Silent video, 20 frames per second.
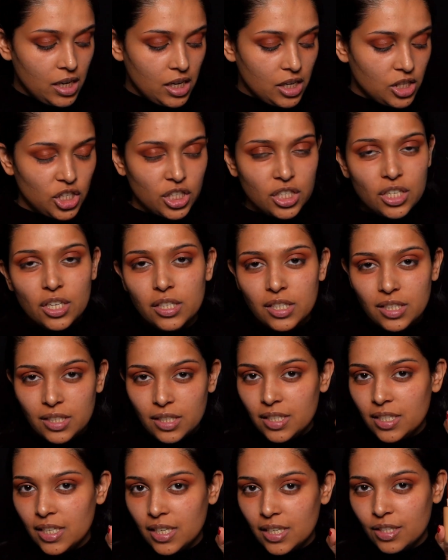just because
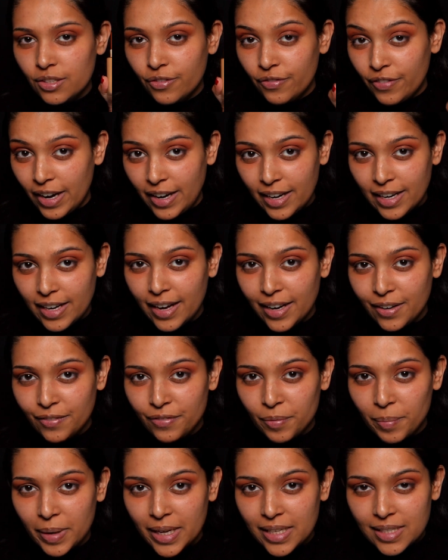this is very light
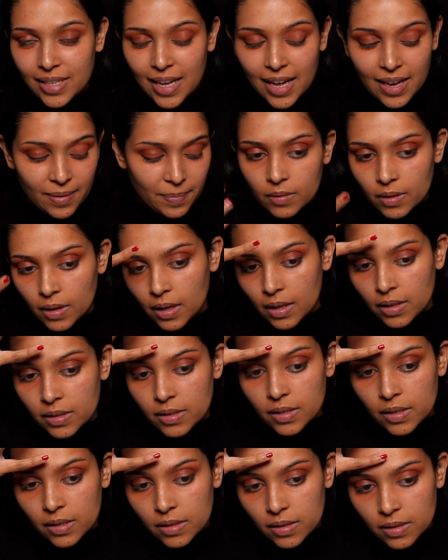for my skin. I'll
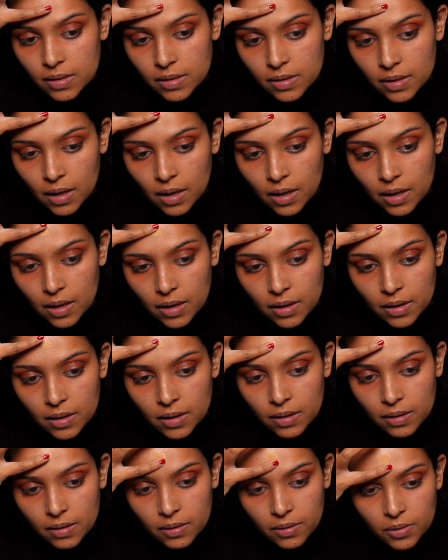just start
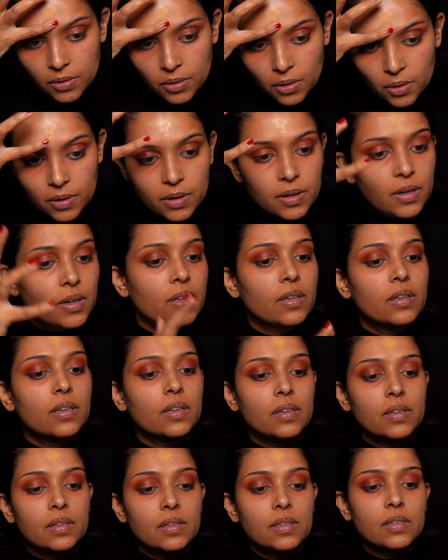dotting
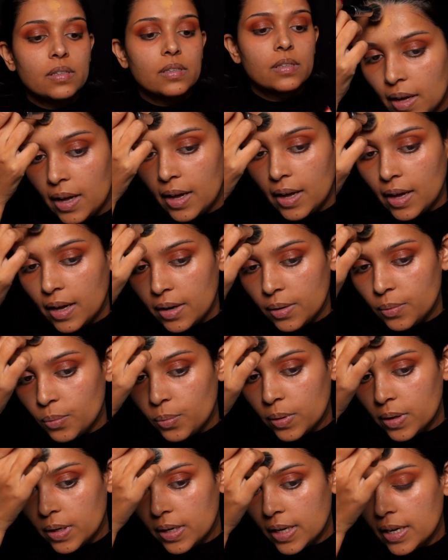this and
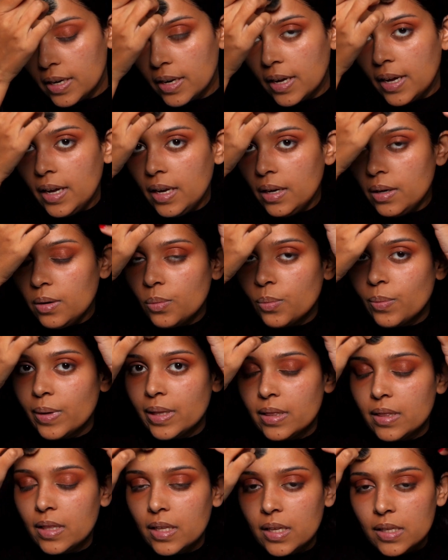work it in
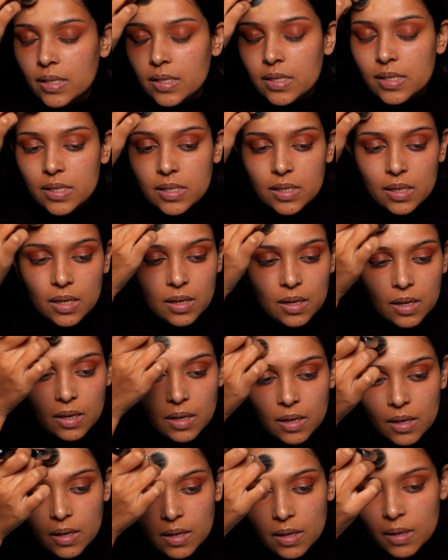with this
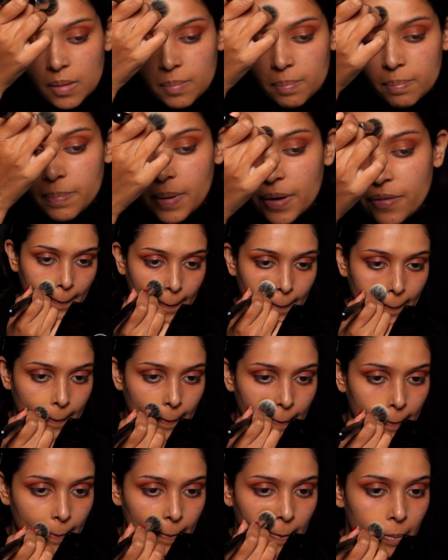buffing
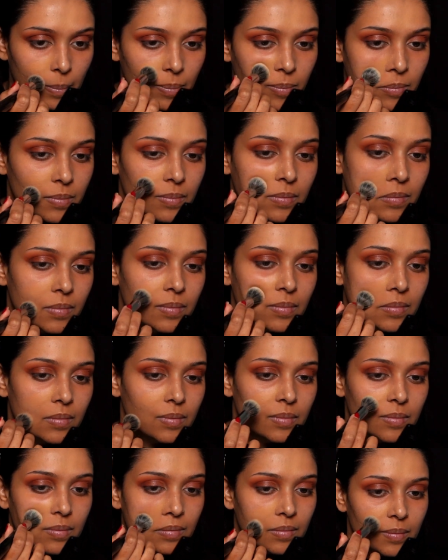brush.
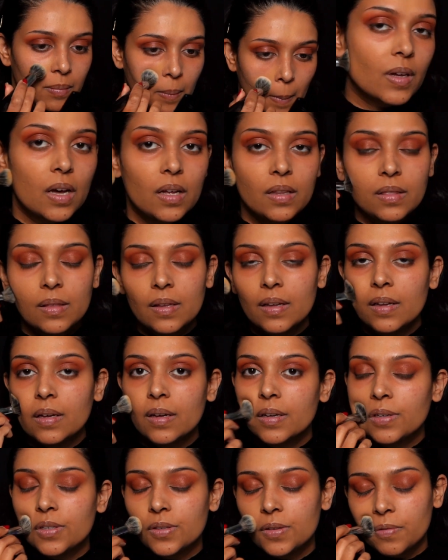I think
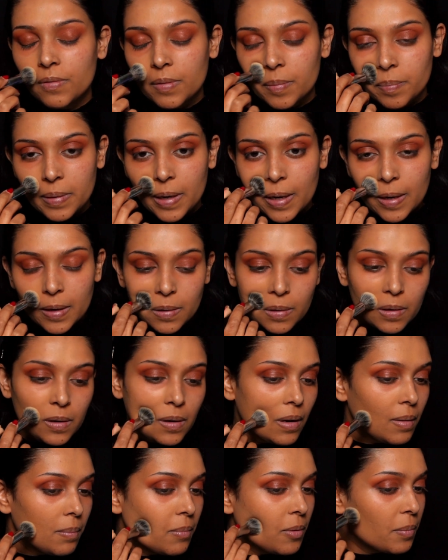I should have applied a
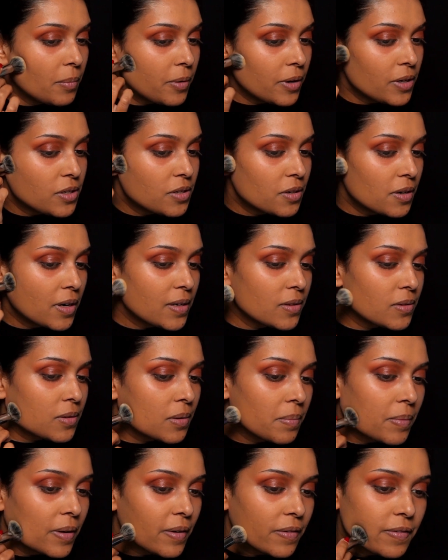little more moisturizer on
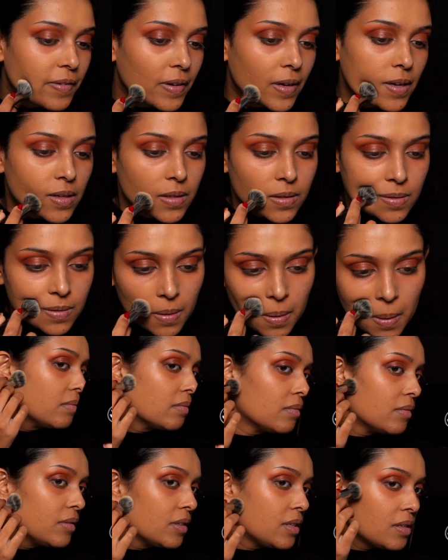my face.
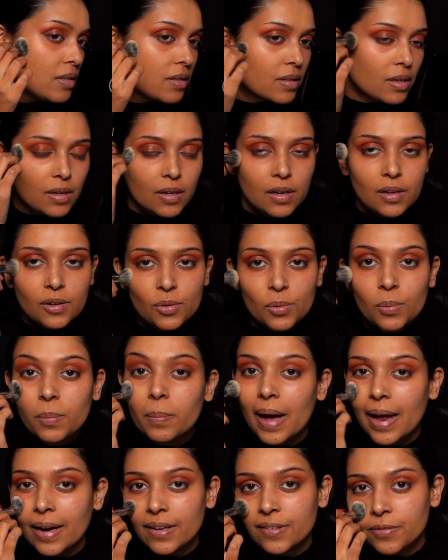This is a little too
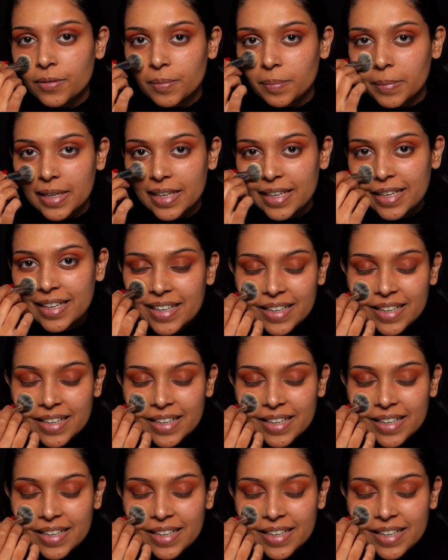matte for me,